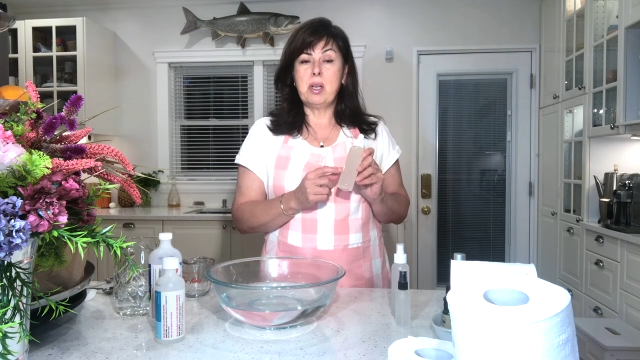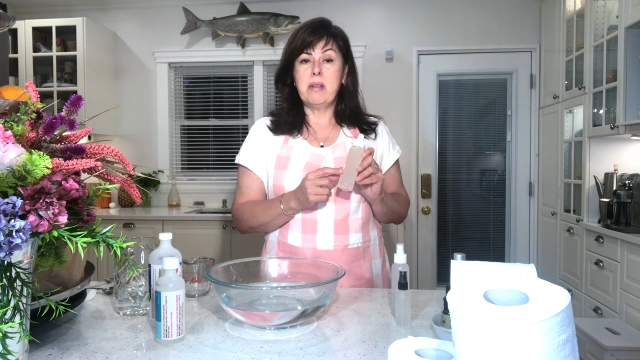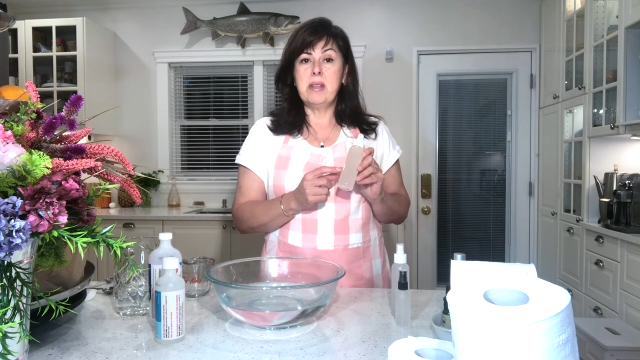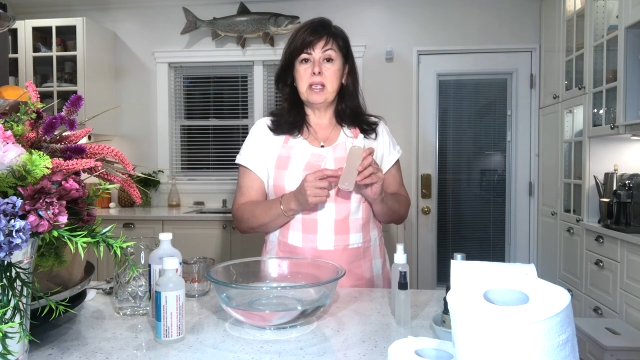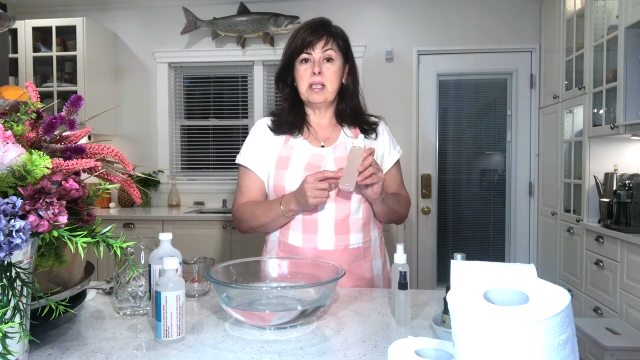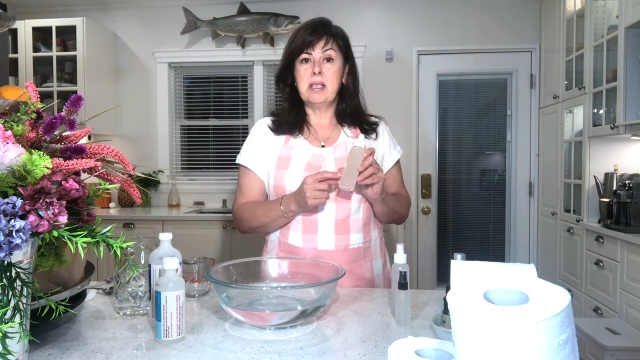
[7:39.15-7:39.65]
on
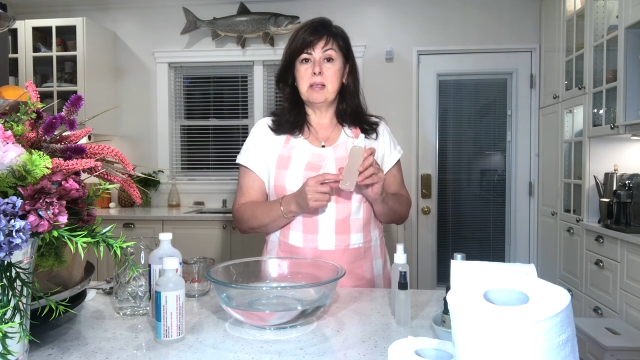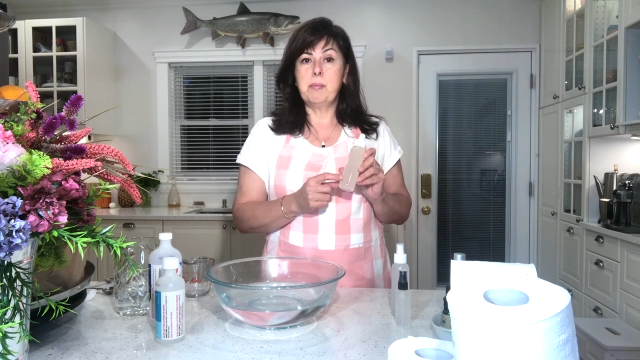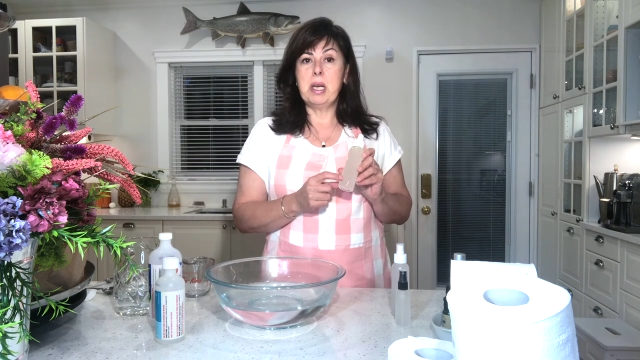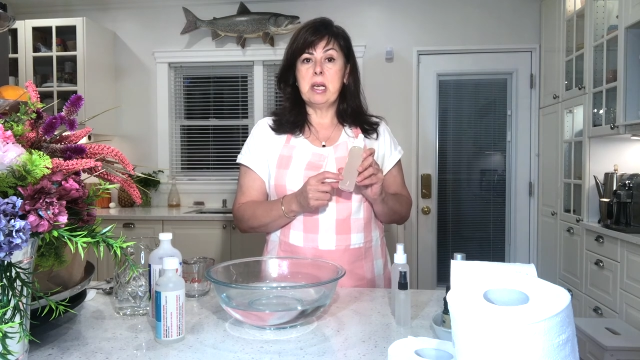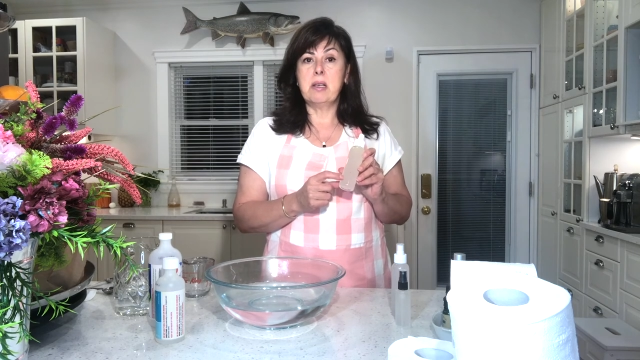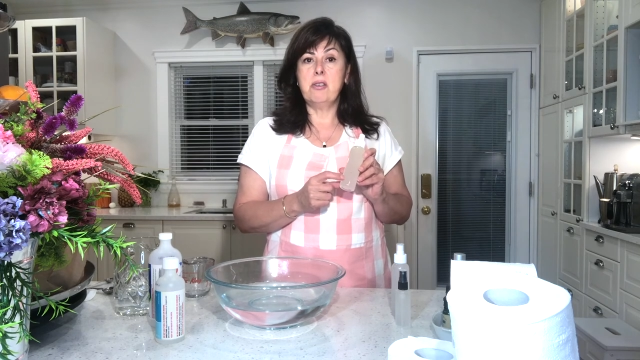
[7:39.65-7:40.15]
this is
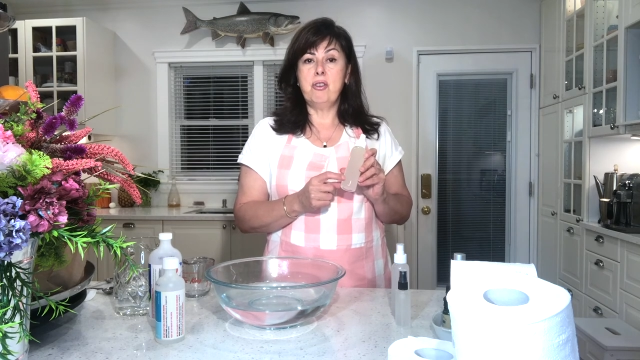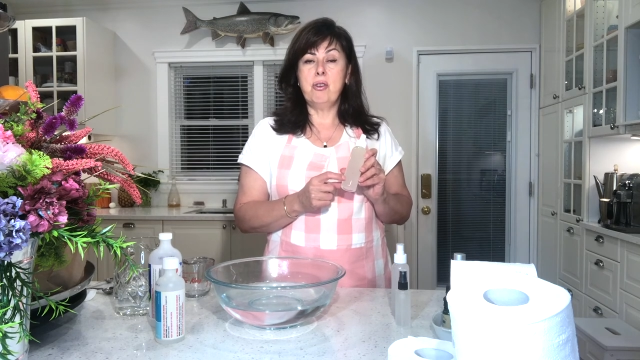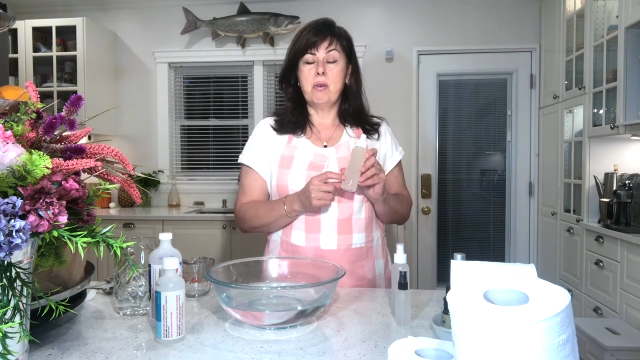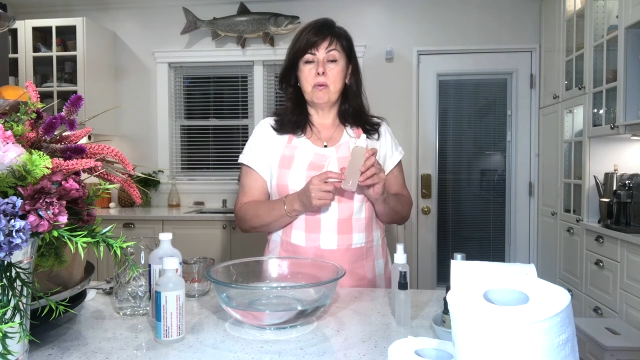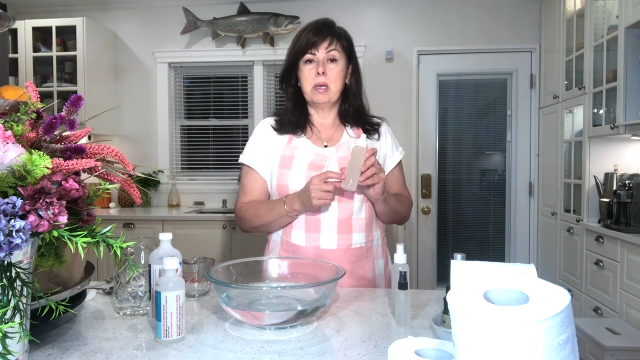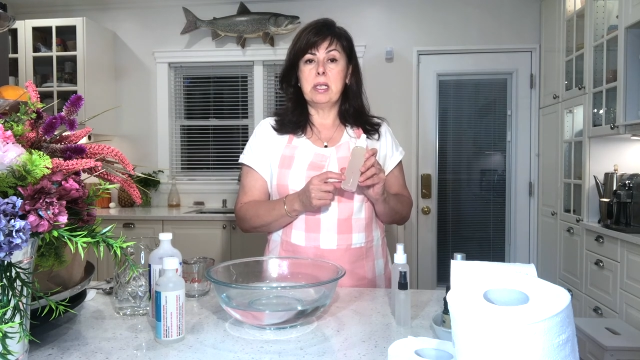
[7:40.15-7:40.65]
because you
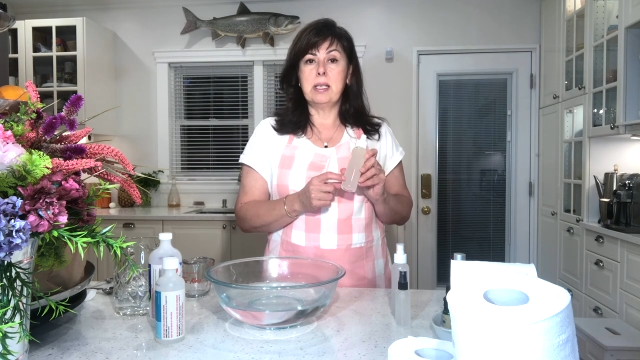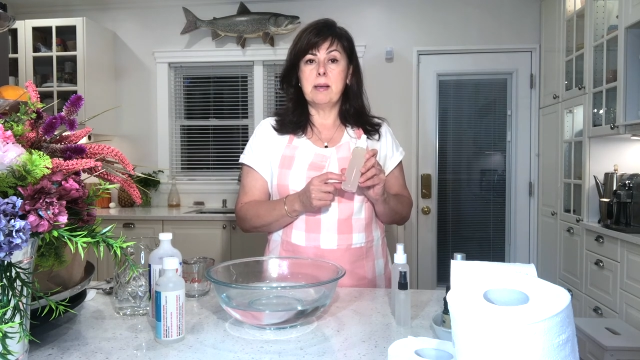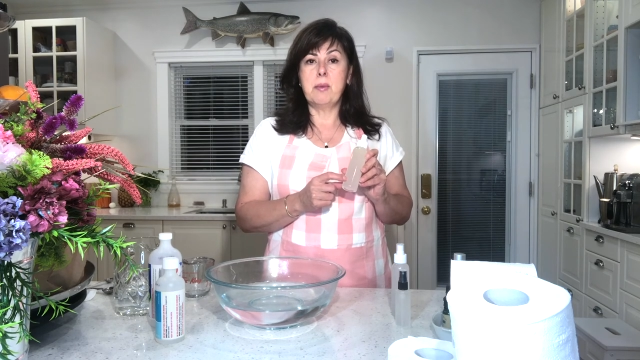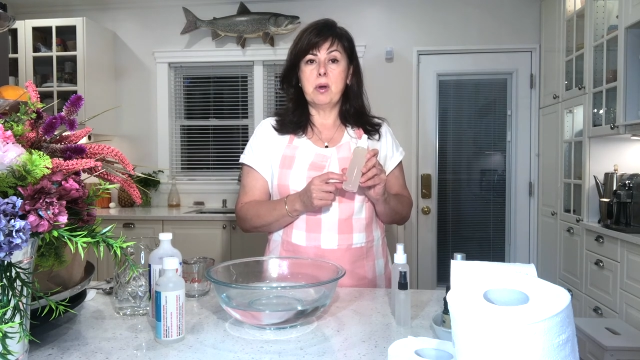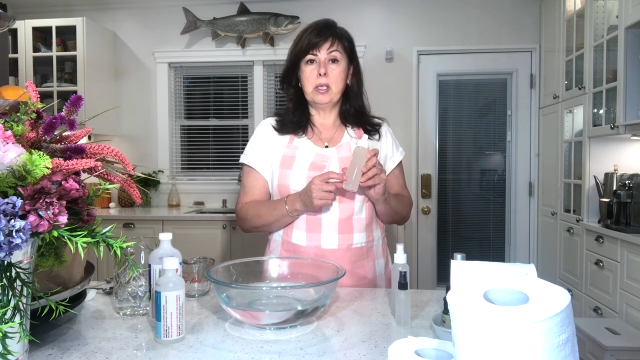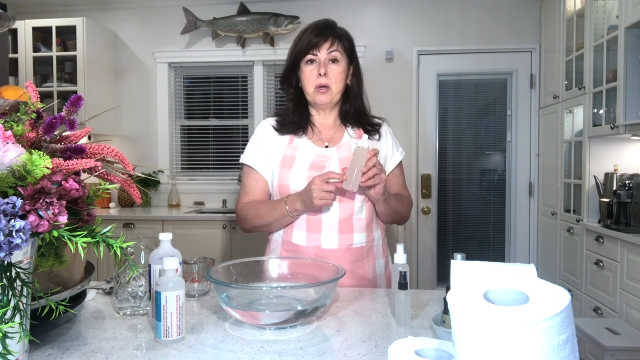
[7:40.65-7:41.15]
don't want
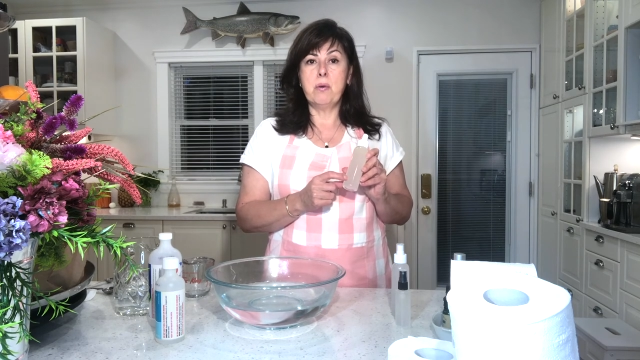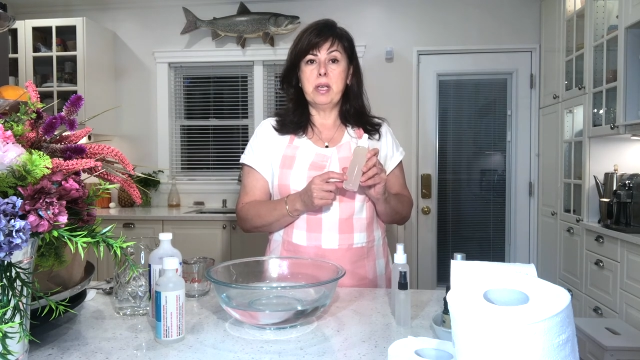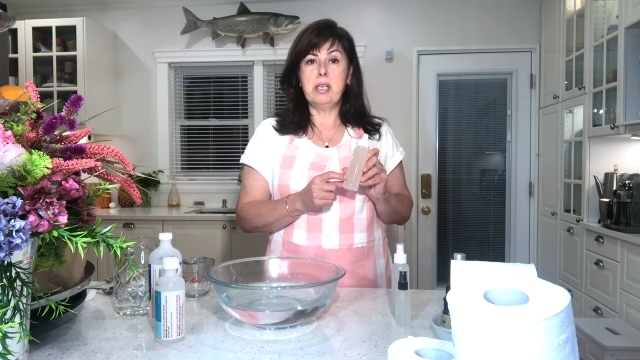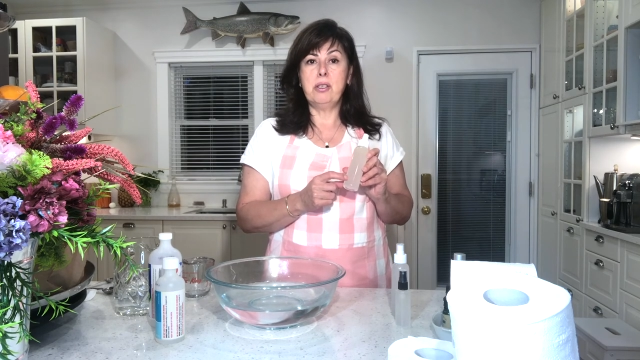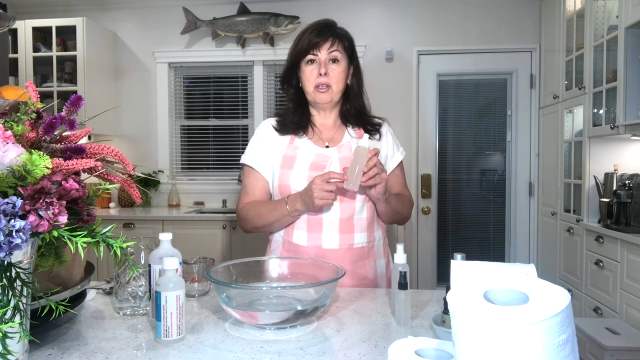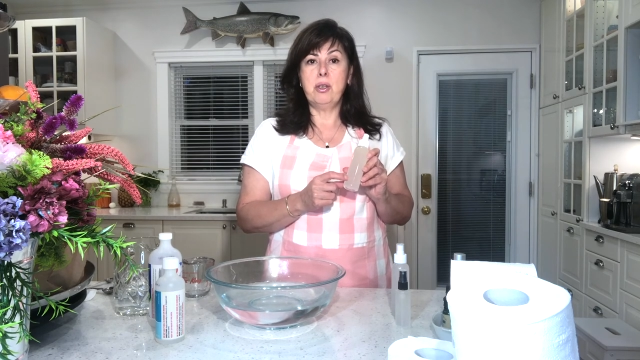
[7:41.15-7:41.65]
someone going
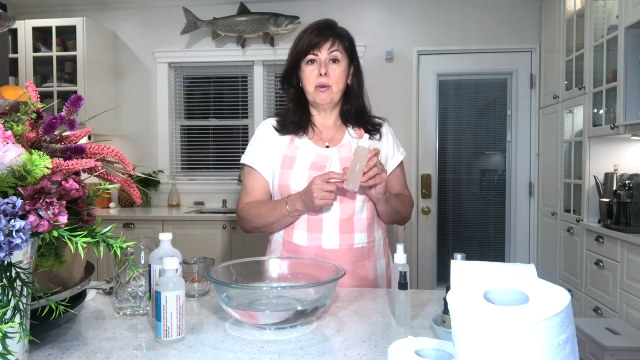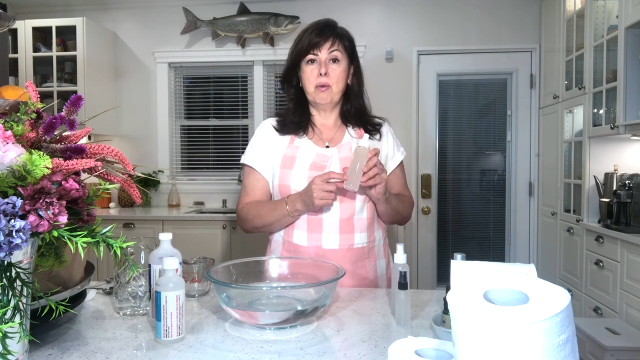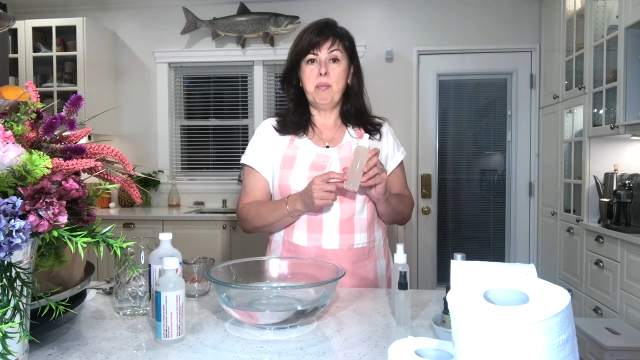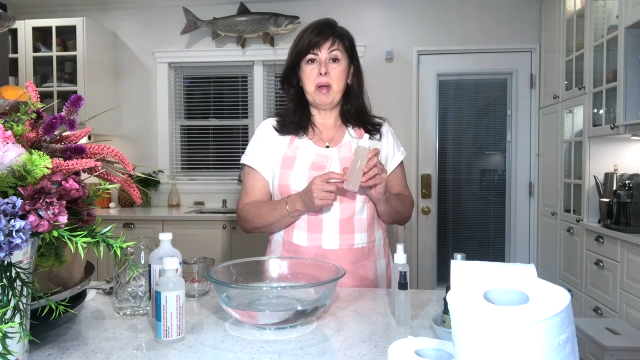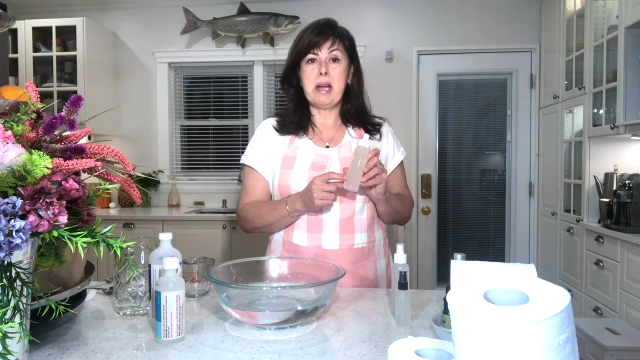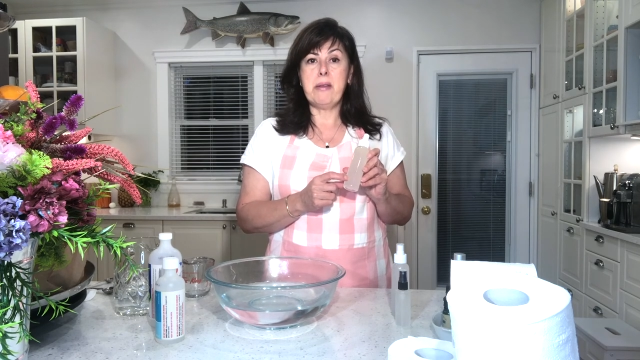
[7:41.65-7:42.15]
into your
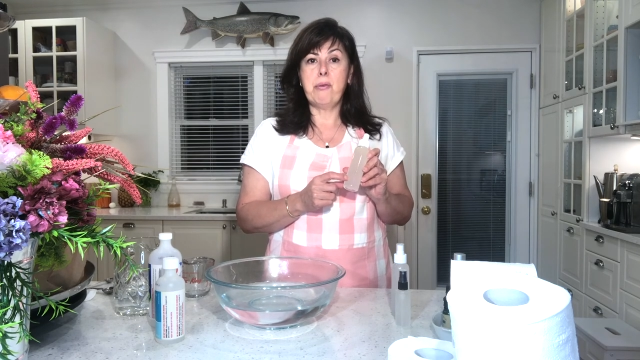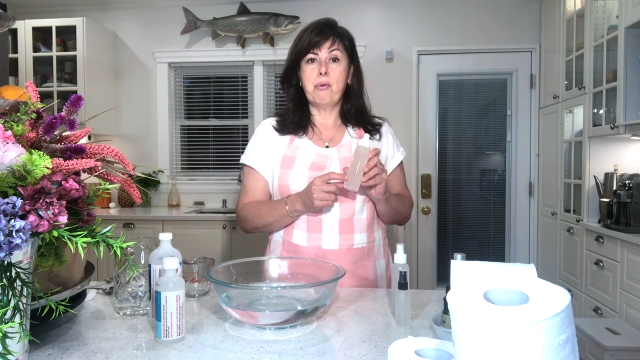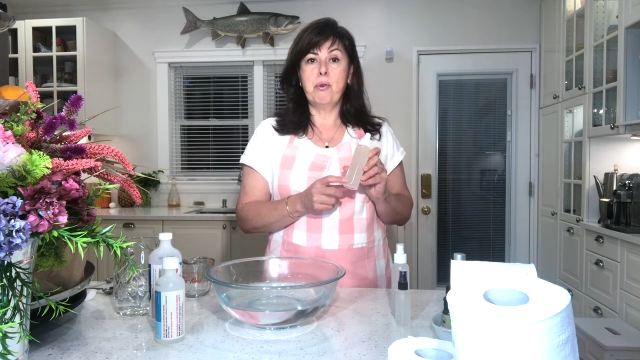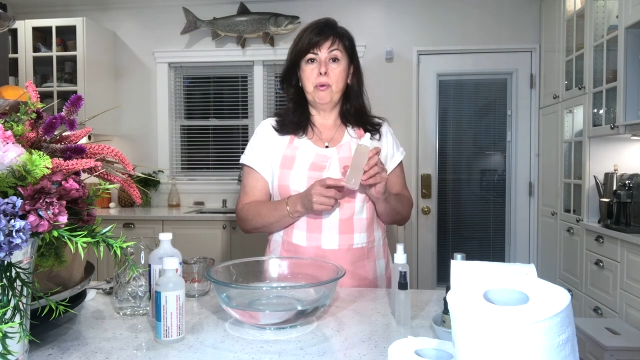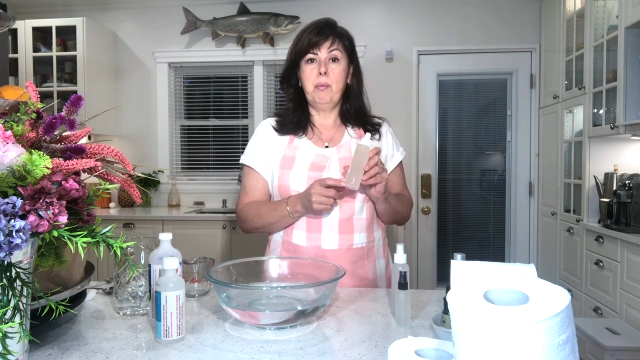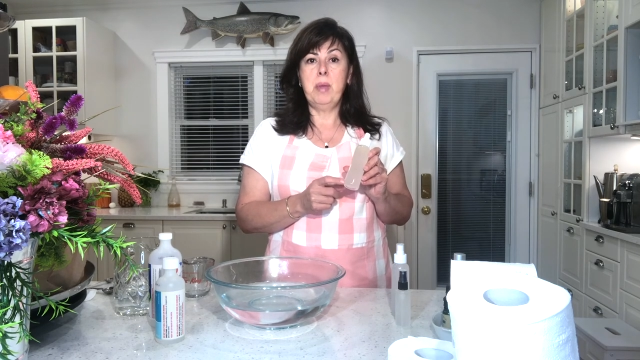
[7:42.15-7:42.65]

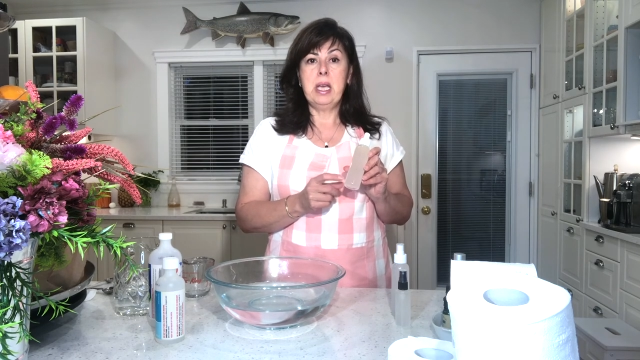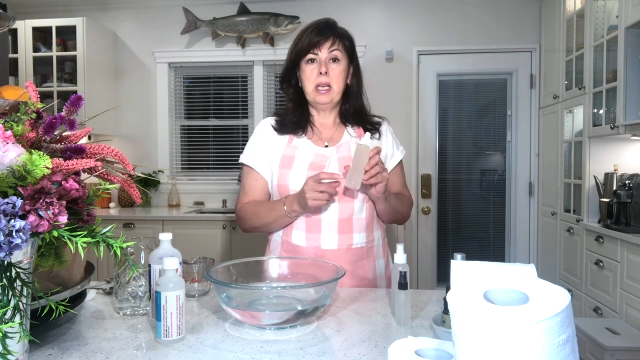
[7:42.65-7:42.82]
bathroom